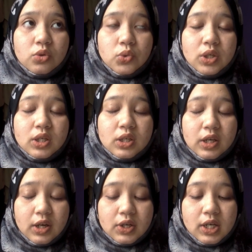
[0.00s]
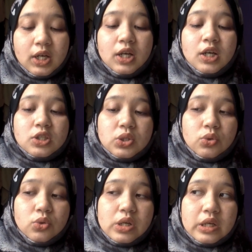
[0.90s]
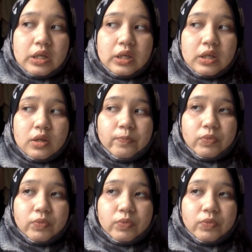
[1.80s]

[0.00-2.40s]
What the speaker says: during the era. So the